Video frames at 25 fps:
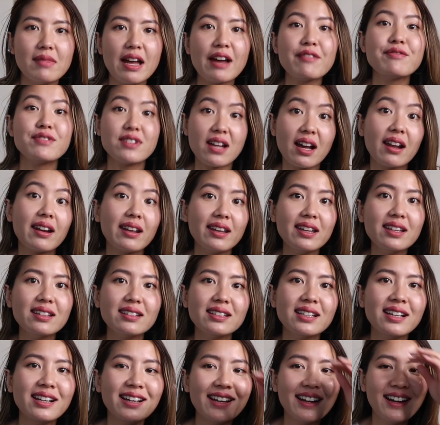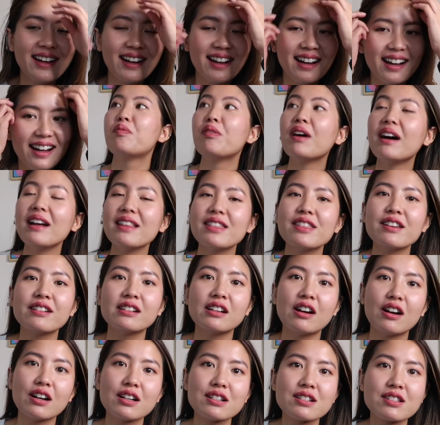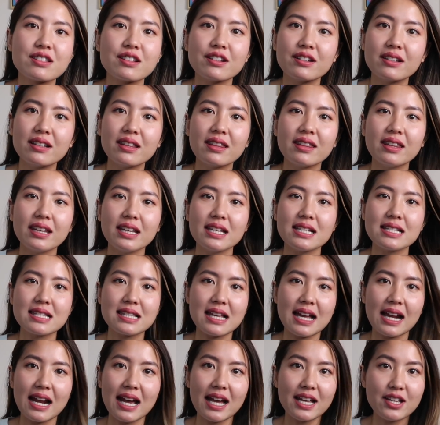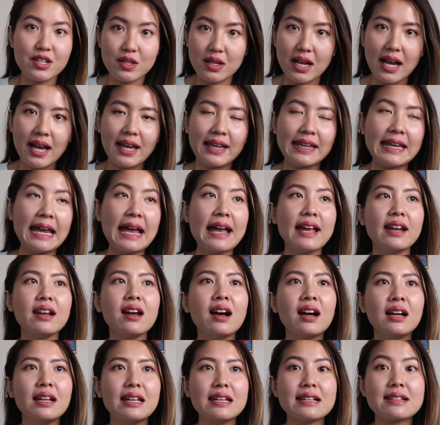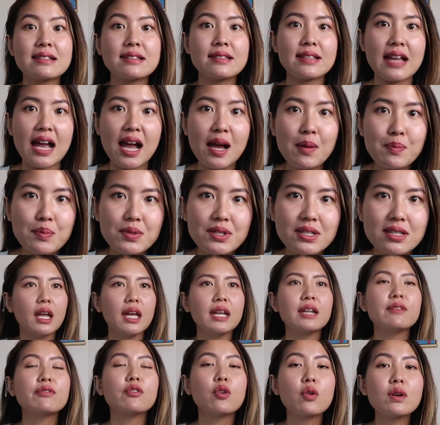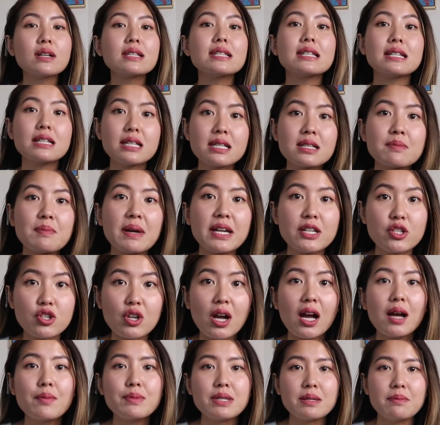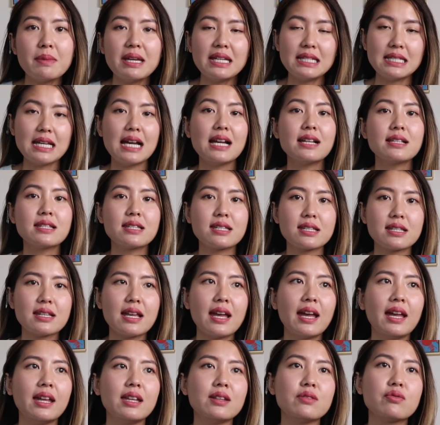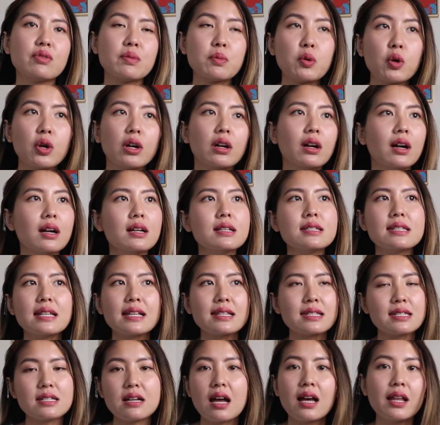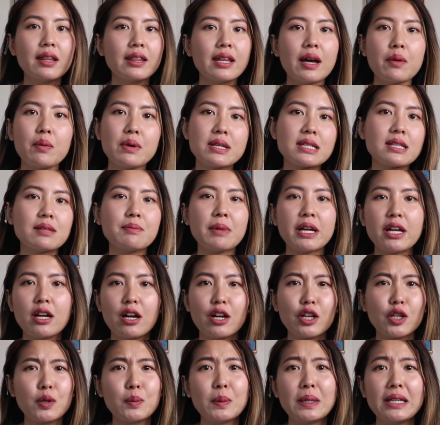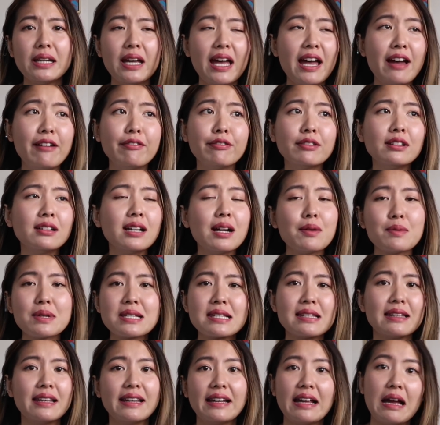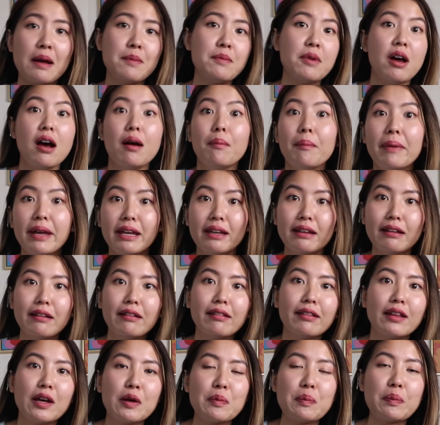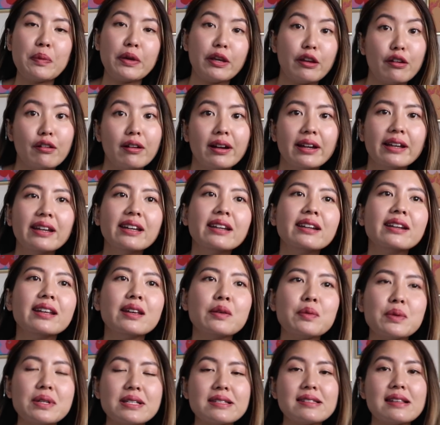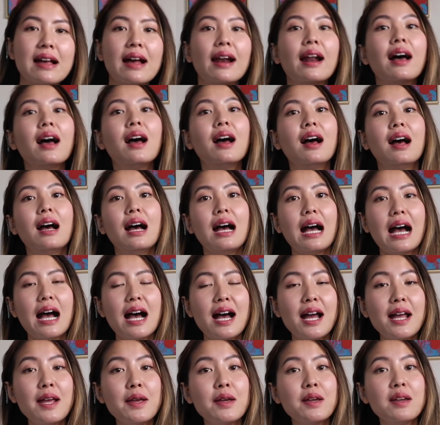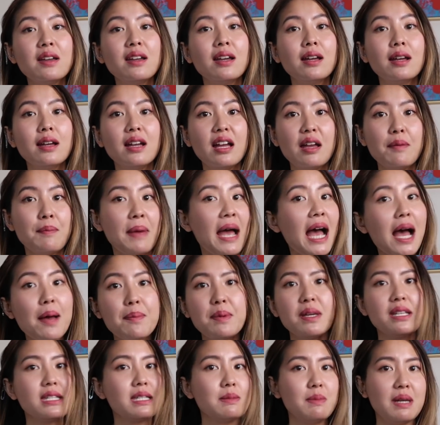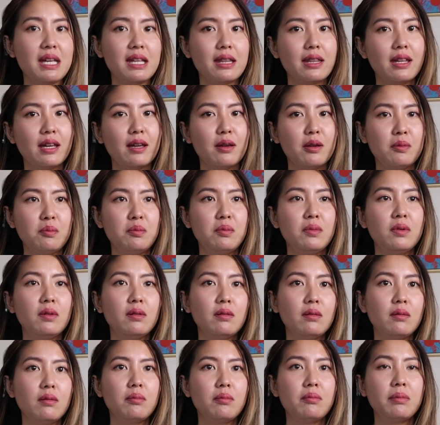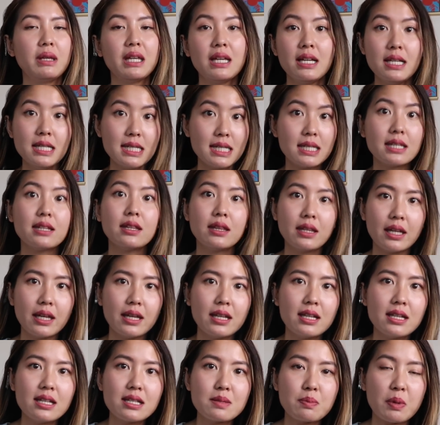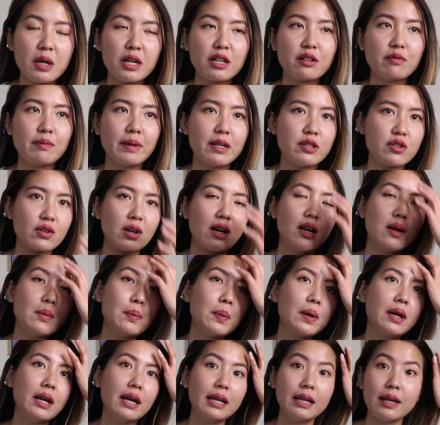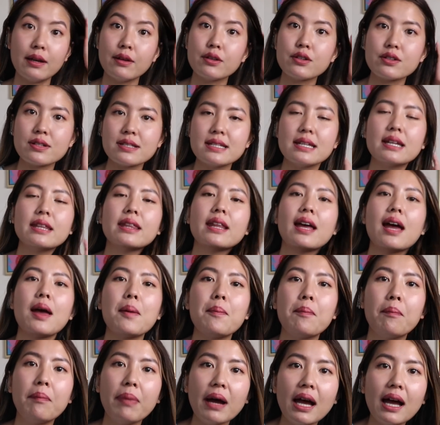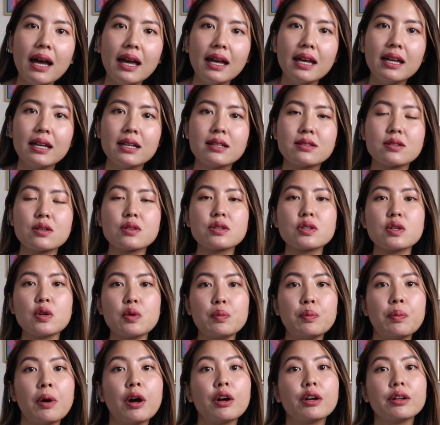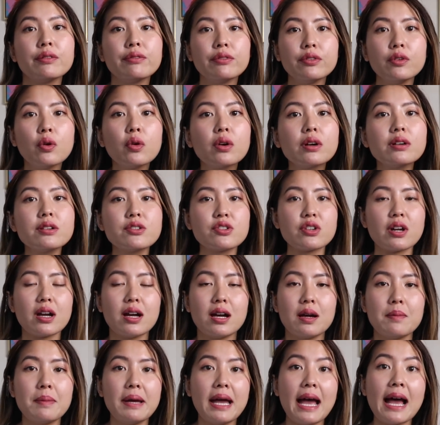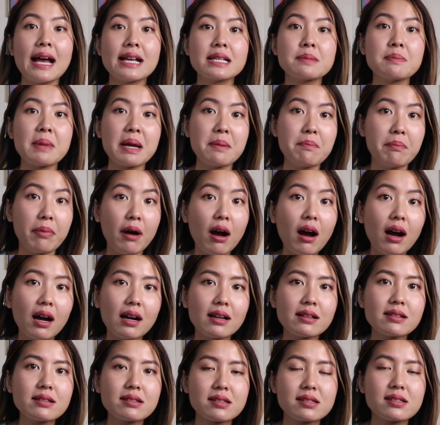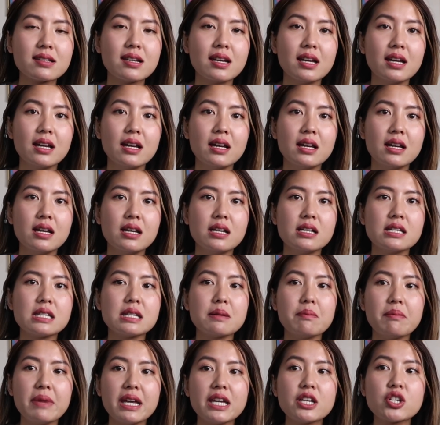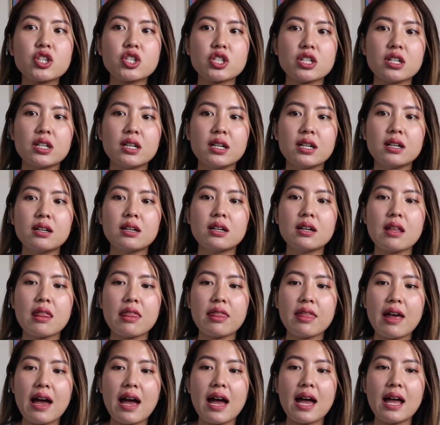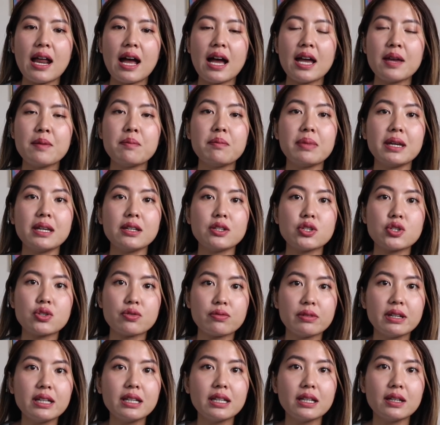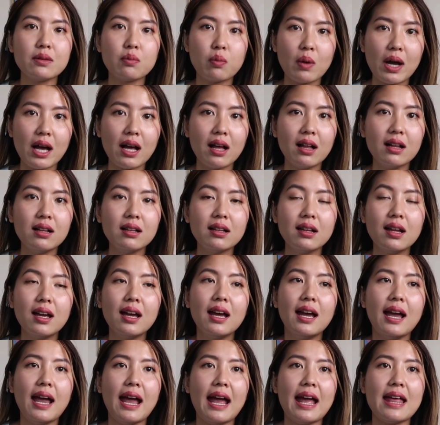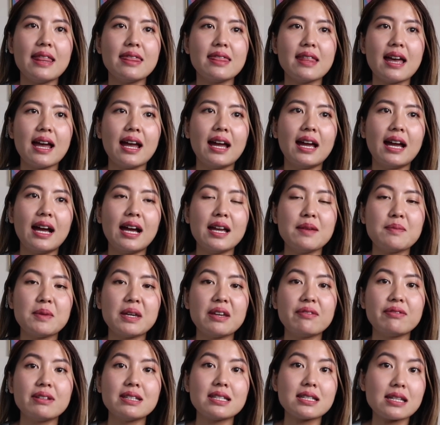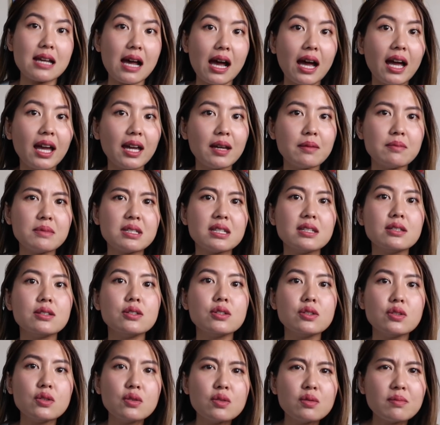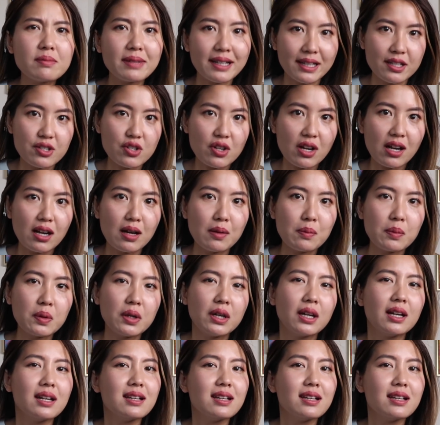I've done it. But there are certain things that I cannot accept. And of course, it is my job to make tests and report cards. That wasn't my argument ever. I wasn't like, I'm not making them, period. It was that I am happy to make them because it is part of my job, and I understand that. But it's also part of your job as my boss to make sure that I am being treated well and that I'm given time to do my job.